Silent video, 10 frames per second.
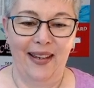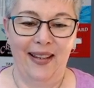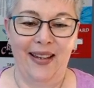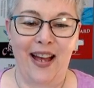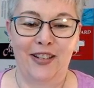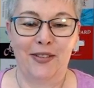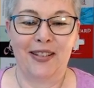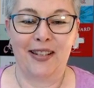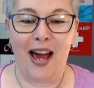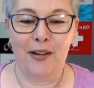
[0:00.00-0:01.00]
Yeah, she was a
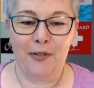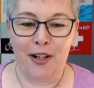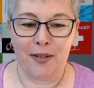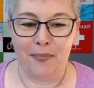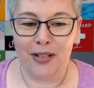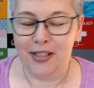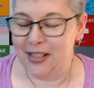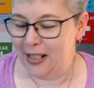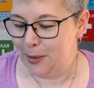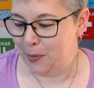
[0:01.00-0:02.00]
lot of work, but
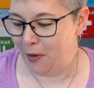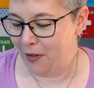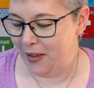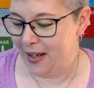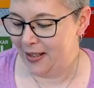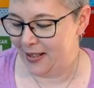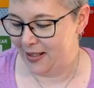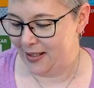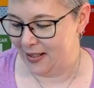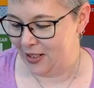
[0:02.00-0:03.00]
she's worth it.
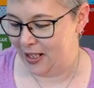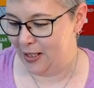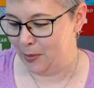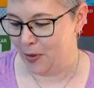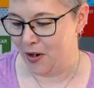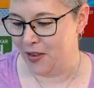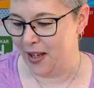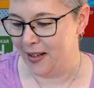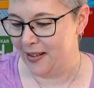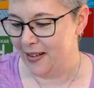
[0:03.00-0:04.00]
She's worth
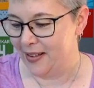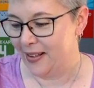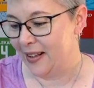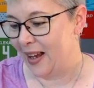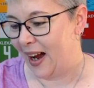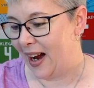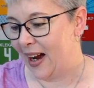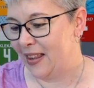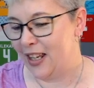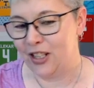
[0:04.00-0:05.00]
it.
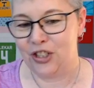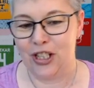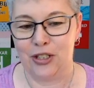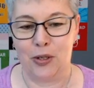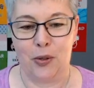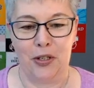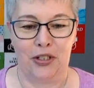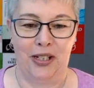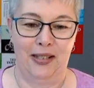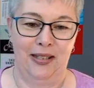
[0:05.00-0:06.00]
I think she's
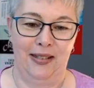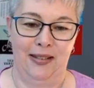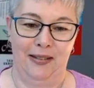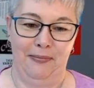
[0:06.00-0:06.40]
gorgeous.